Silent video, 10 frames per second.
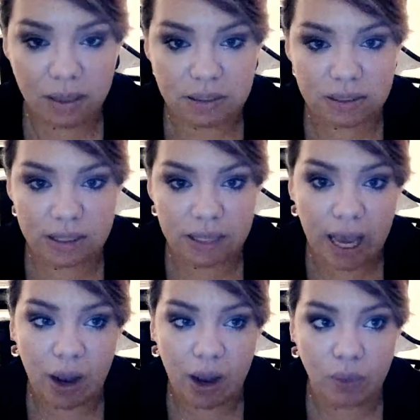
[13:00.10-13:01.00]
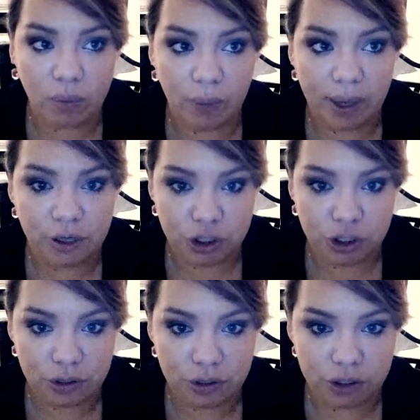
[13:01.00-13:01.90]
today, on the way to
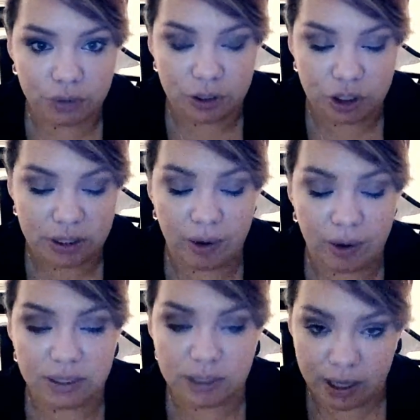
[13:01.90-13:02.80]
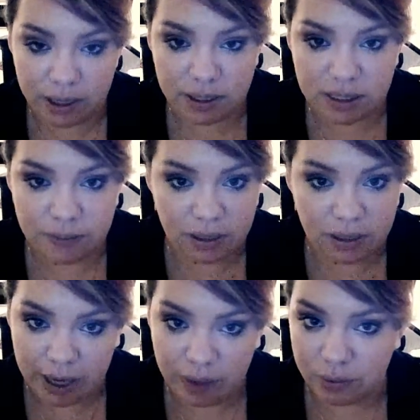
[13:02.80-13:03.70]
church, which is how I decided to spend the
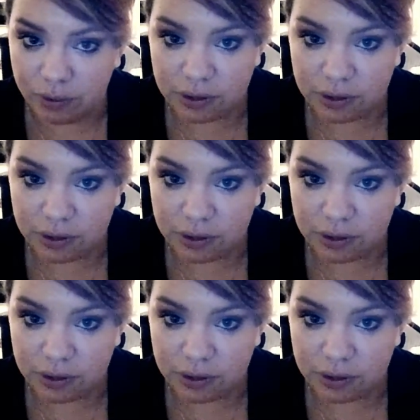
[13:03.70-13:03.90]
day with her